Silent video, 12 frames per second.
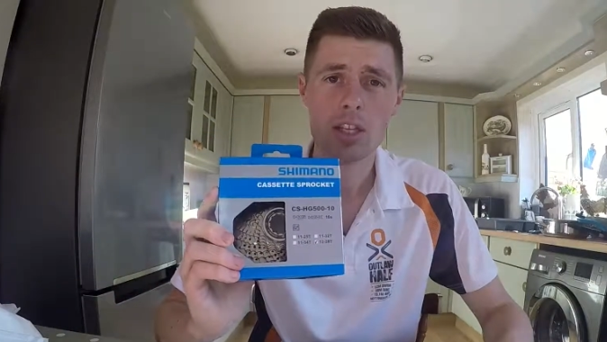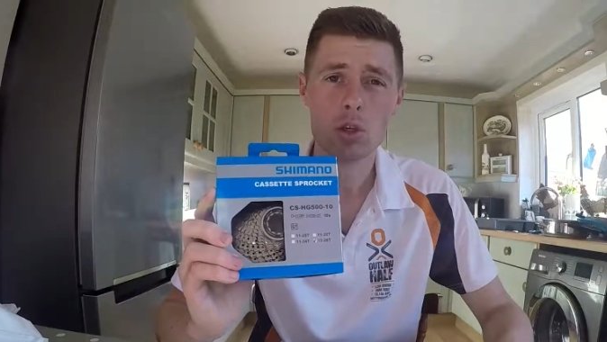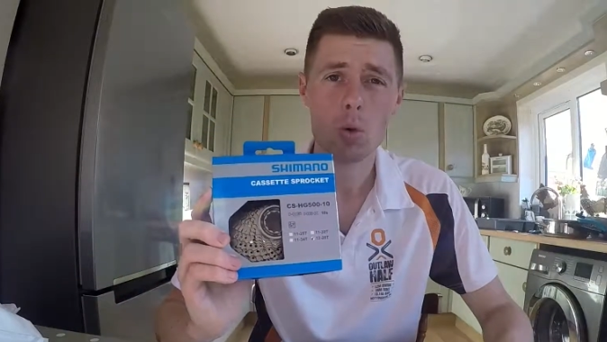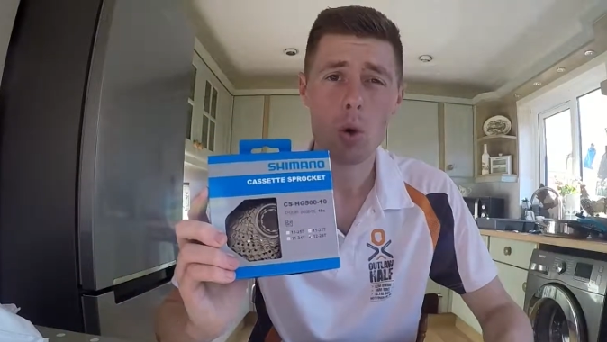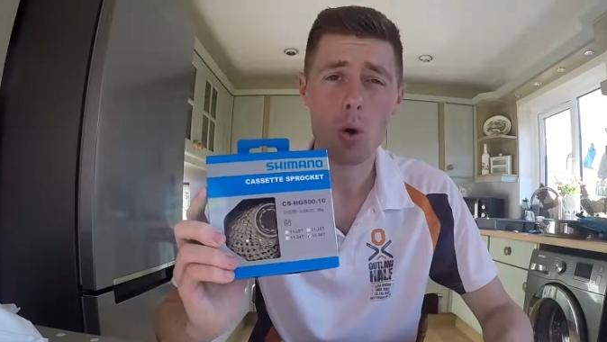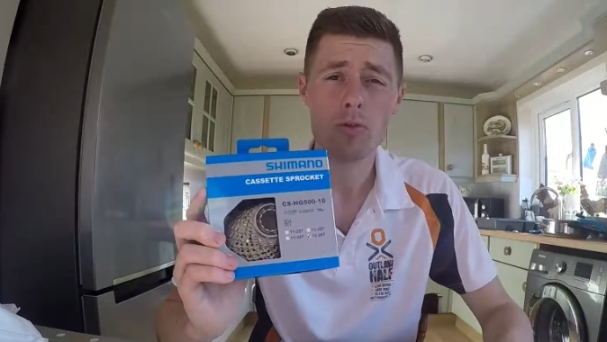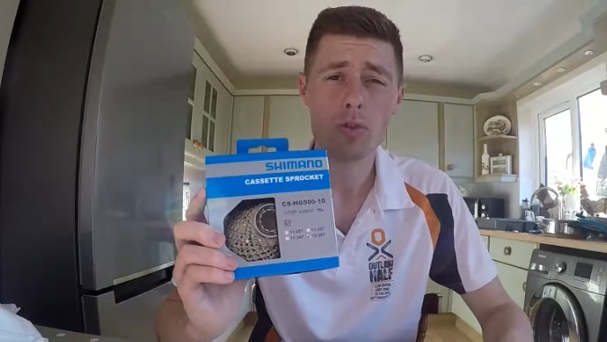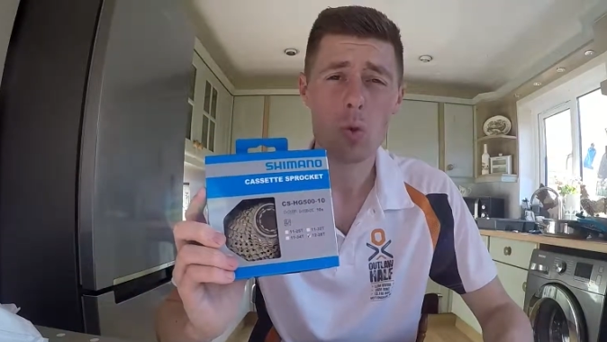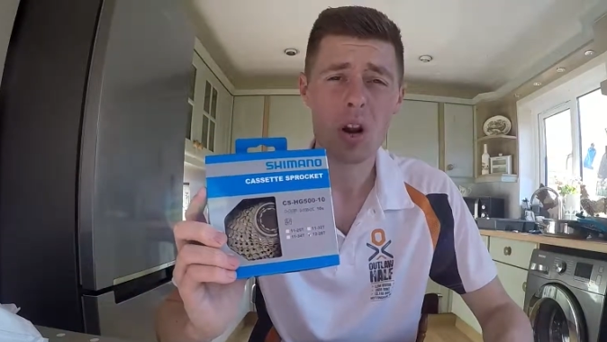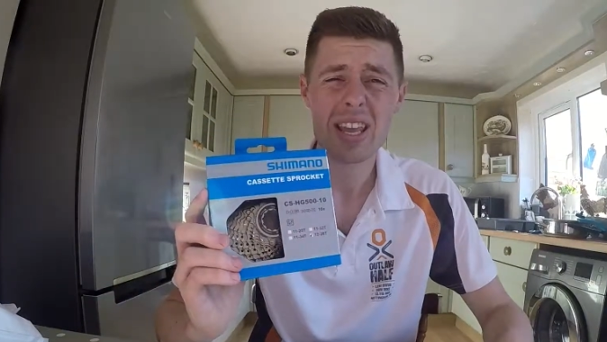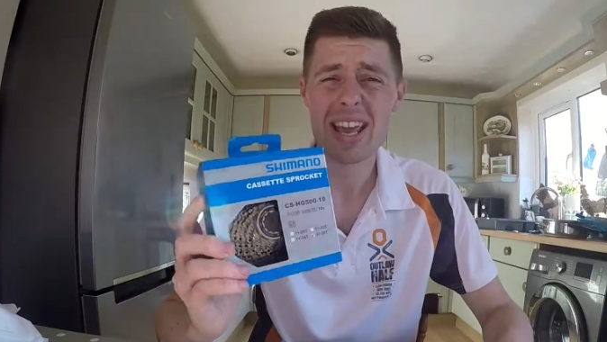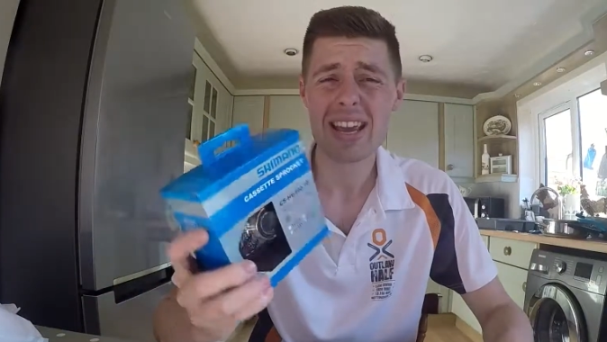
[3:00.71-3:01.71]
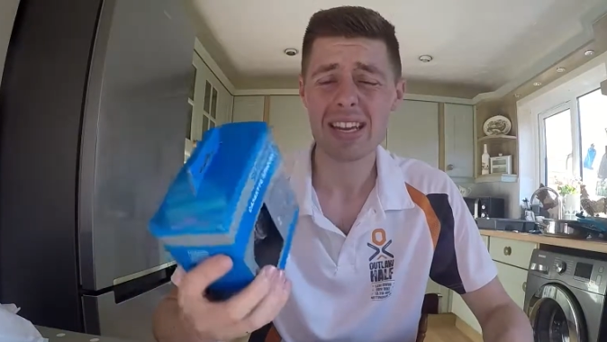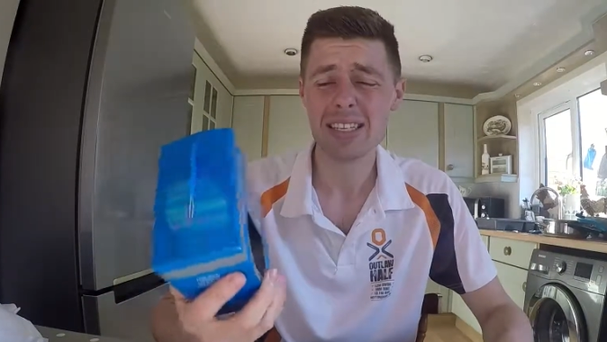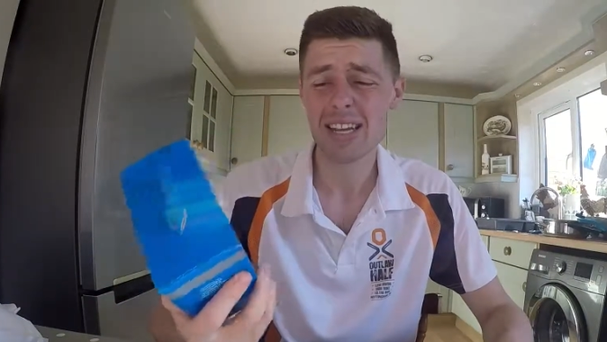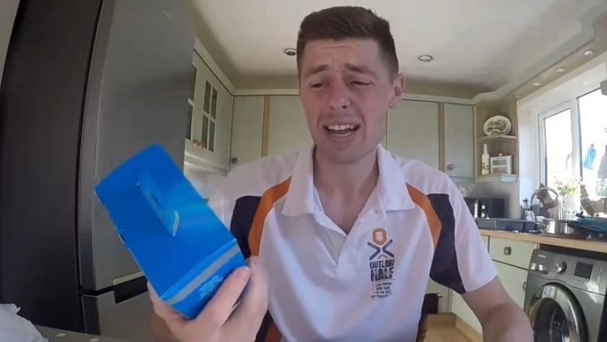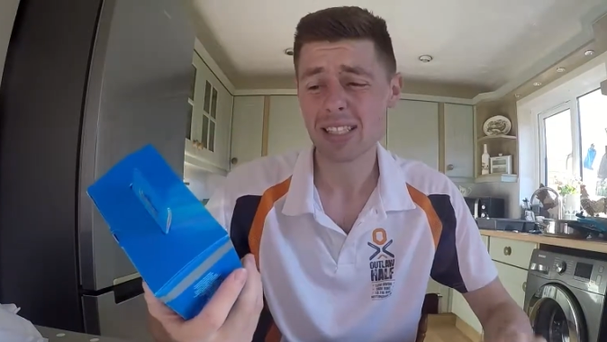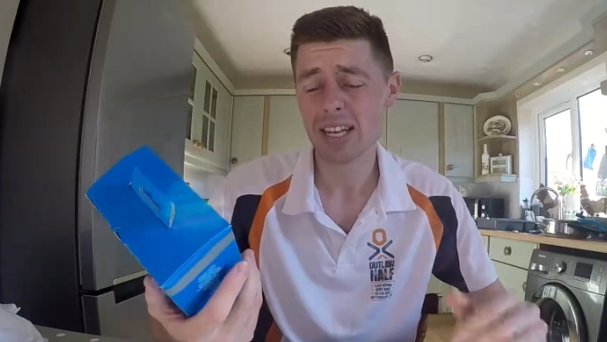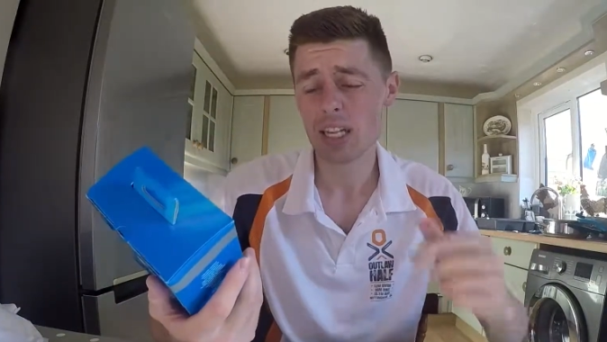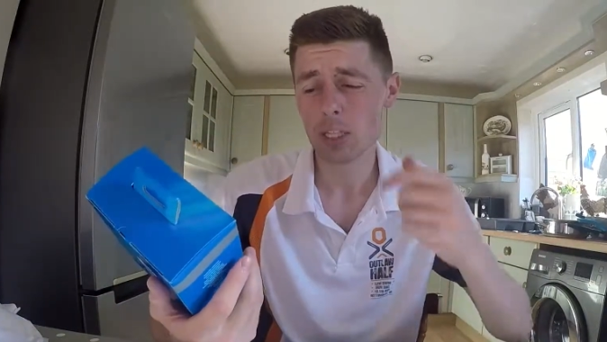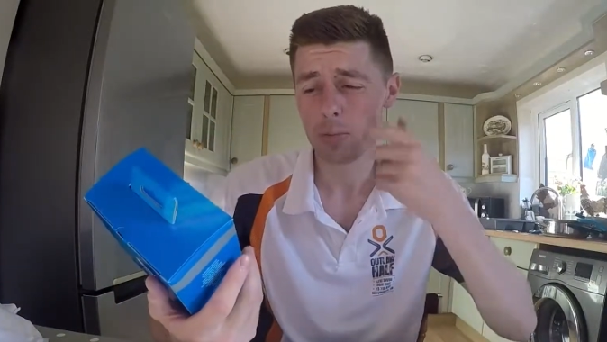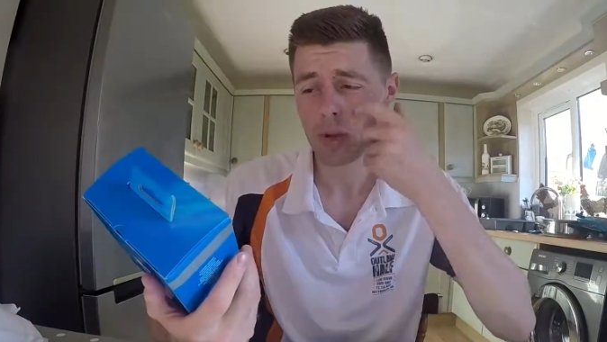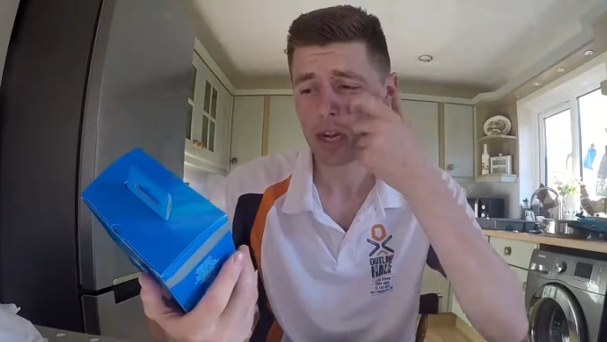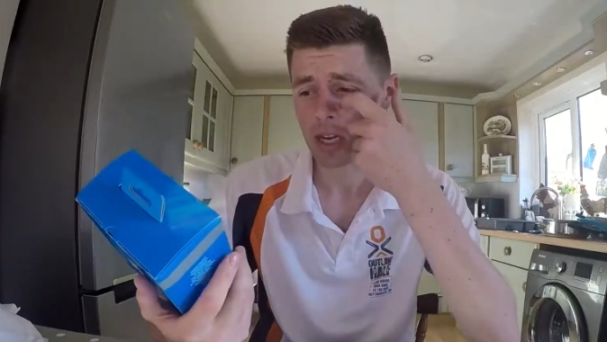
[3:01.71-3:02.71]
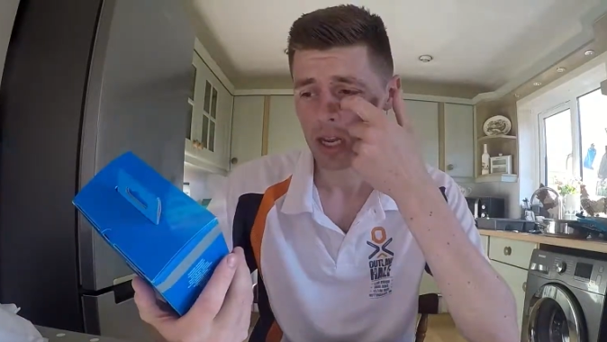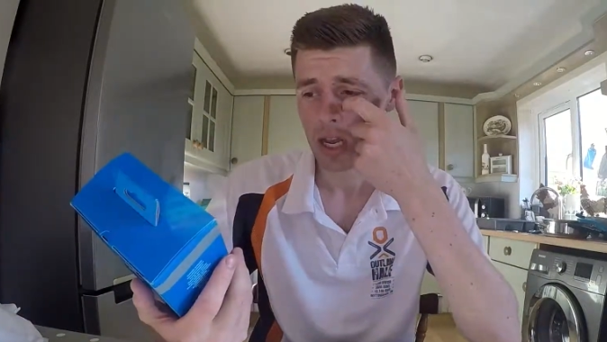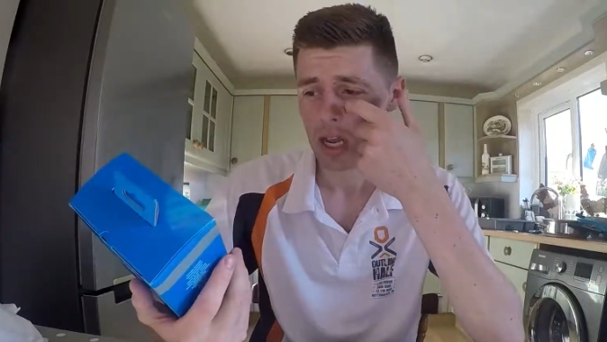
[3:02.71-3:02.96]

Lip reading: 1228 cassette 10 speed.